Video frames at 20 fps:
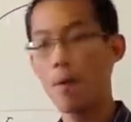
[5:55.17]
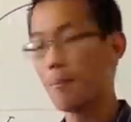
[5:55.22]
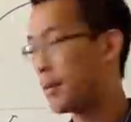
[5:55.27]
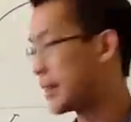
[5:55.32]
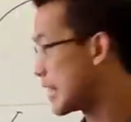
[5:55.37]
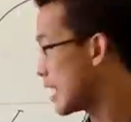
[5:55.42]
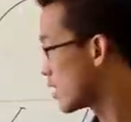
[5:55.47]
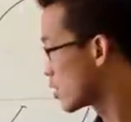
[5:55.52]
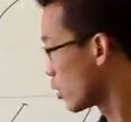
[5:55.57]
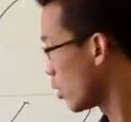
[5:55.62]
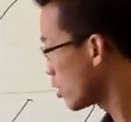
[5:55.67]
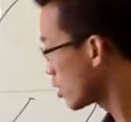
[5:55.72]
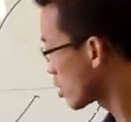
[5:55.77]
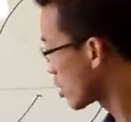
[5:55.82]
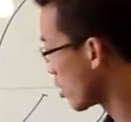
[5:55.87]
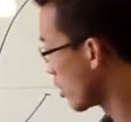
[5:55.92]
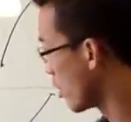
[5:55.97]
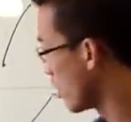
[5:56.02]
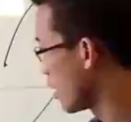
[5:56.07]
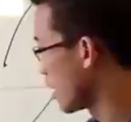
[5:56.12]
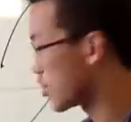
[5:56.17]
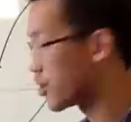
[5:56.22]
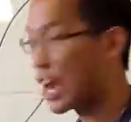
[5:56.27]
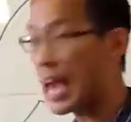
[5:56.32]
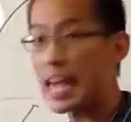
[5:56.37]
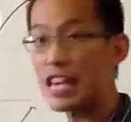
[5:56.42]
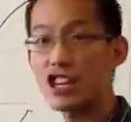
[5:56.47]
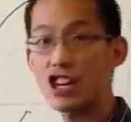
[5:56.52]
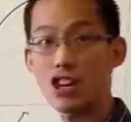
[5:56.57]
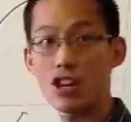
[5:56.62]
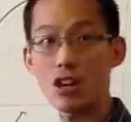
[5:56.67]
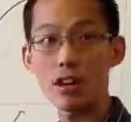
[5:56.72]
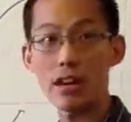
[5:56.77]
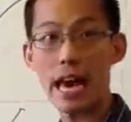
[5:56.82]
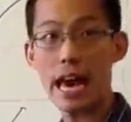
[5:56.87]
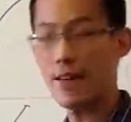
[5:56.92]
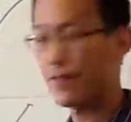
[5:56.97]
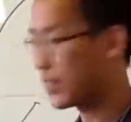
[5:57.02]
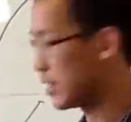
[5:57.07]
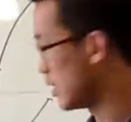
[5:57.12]
But there's also a change in
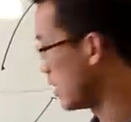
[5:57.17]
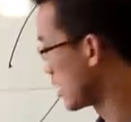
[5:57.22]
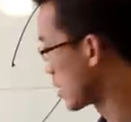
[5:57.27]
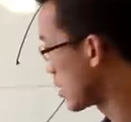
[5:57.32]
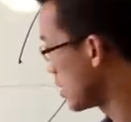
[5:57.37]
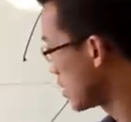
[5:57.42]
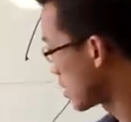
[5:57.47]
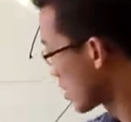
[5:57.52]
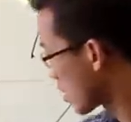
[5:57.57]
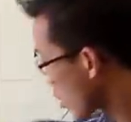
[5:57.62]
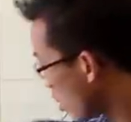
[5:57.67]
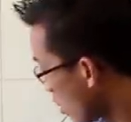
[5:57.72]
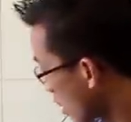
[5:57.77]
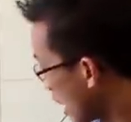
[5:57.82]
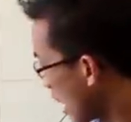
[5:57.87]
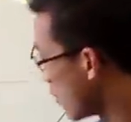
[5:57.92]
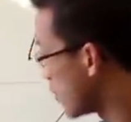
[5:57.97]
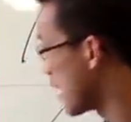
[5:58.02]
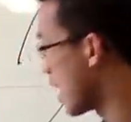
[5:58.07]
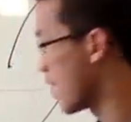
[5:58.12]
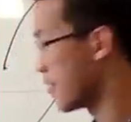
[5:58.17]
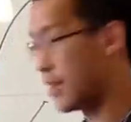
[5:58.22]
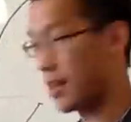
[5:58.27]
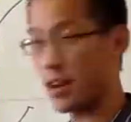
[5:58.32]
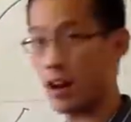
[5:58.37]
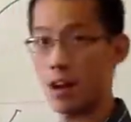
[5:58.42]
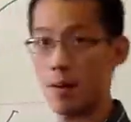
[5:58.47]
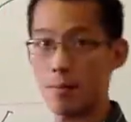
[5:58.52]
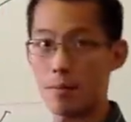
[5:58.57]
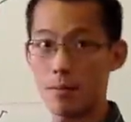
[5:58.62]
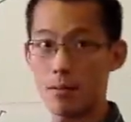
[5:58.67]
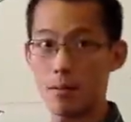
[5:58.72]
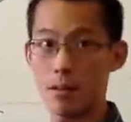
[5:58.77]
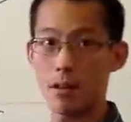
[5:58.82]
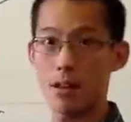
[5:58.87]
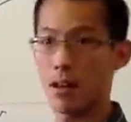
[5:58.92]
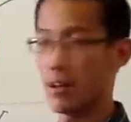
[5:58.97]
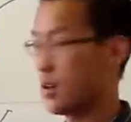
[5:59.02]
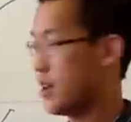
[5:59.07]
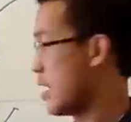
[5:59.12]
concavity. If this is concave down, then up,
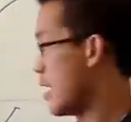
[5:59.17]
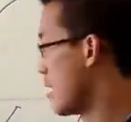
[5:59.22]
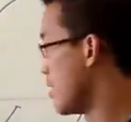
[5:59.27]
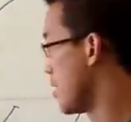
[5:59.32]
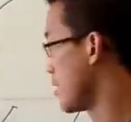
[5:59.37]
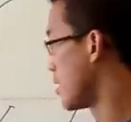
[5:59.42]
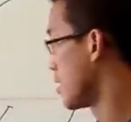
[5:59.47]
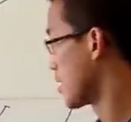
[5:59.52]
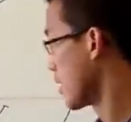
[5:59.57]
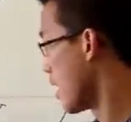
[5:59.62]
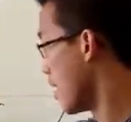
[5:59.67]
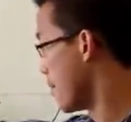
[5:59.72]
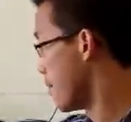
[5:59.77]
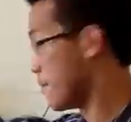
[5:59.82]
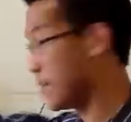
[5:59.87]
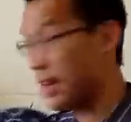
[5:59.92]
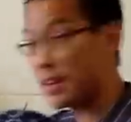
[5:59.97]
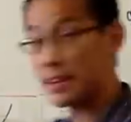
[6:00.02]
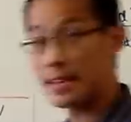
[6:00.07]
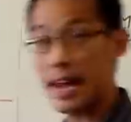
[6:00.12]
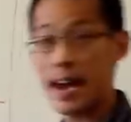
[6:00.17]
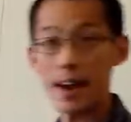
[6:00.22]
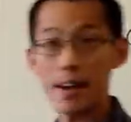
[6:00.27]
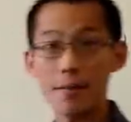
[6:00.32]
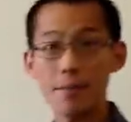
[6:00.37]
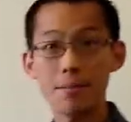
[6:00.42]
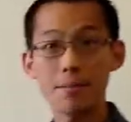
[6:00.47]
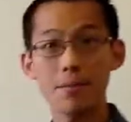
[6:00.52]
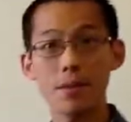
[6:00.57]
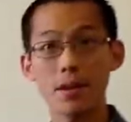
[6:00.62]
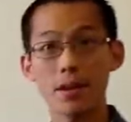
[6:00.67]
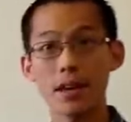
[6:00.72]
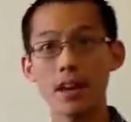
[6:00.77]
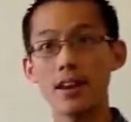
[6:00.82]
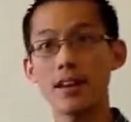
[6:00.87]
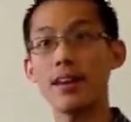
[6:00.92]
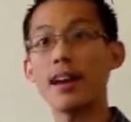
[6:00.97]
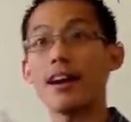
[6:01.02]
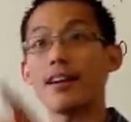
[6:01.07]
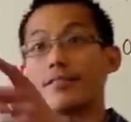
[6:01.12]
and this is up, then down.
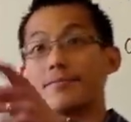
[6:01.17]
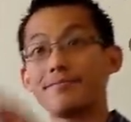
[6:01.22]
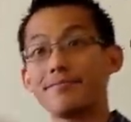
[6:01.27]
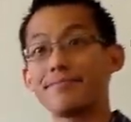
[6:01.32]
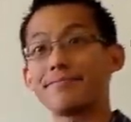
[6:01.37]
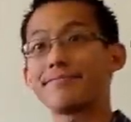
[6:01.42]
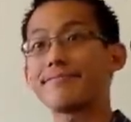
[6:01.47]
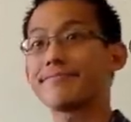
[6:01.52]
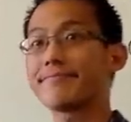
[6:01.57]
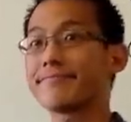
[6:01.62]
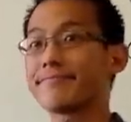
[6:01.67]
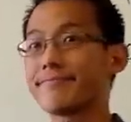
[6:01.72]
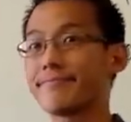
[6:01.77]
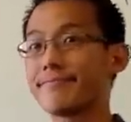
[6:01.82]
Okay? Yeah. You we